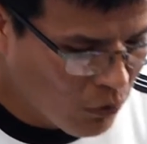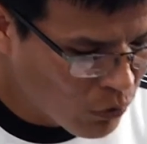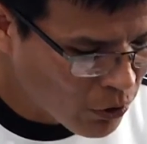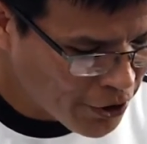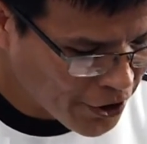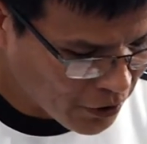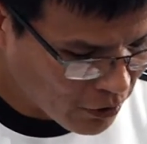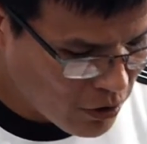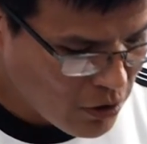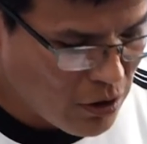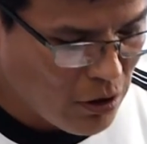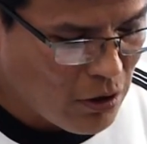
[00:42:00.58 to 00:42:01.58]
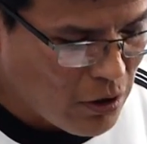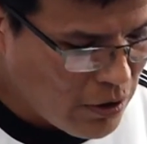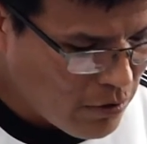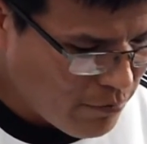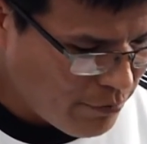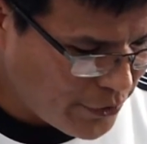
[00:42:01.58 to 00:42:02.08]
Warning.
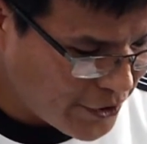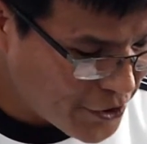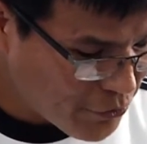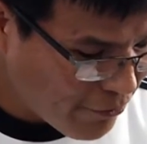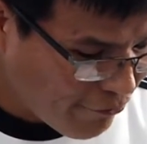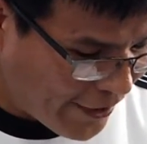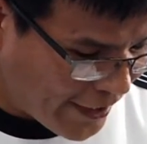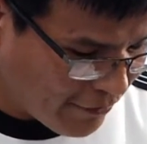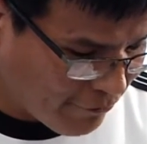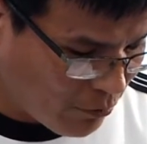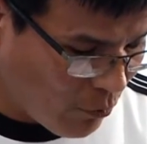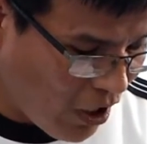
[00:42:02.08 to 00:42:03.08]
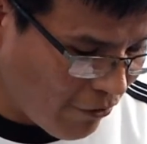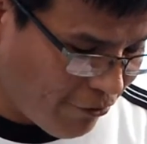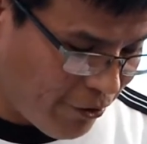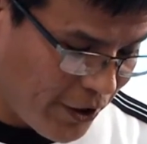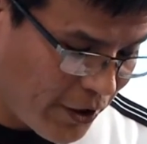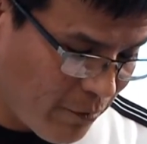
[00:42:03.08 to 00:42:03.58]
Please refrain from
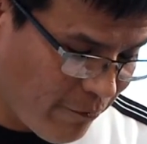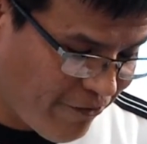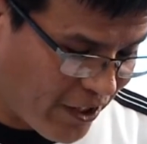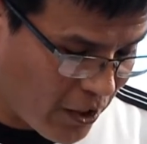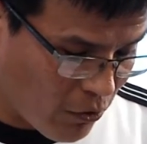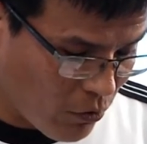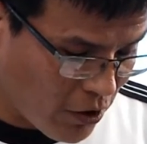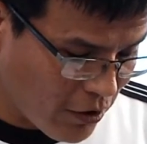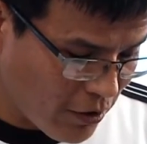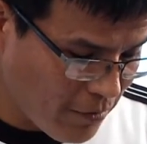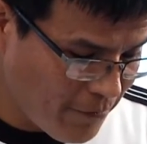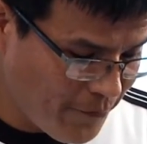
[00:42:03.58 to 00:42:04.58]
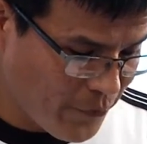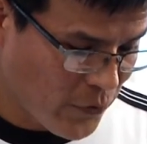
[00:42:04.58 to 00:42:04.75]
offering him firewater.